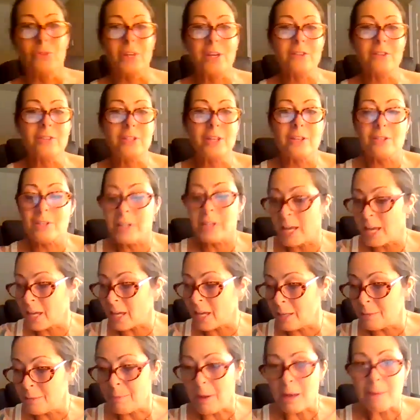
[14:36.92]
this is like
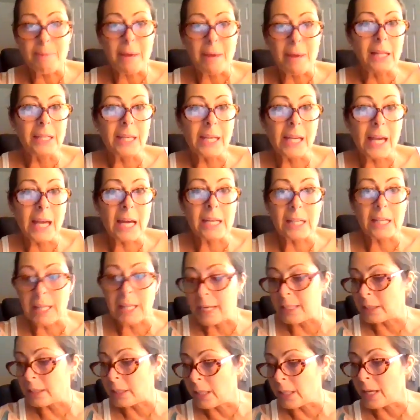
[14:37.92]
in my belly, kind of
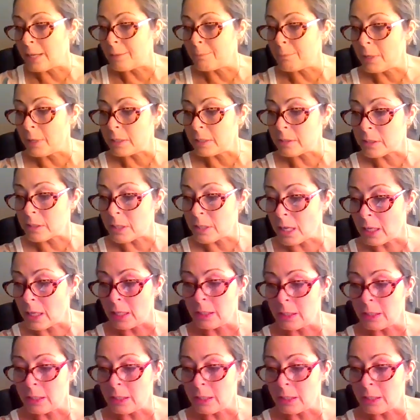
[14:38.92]
like the 9 months thing,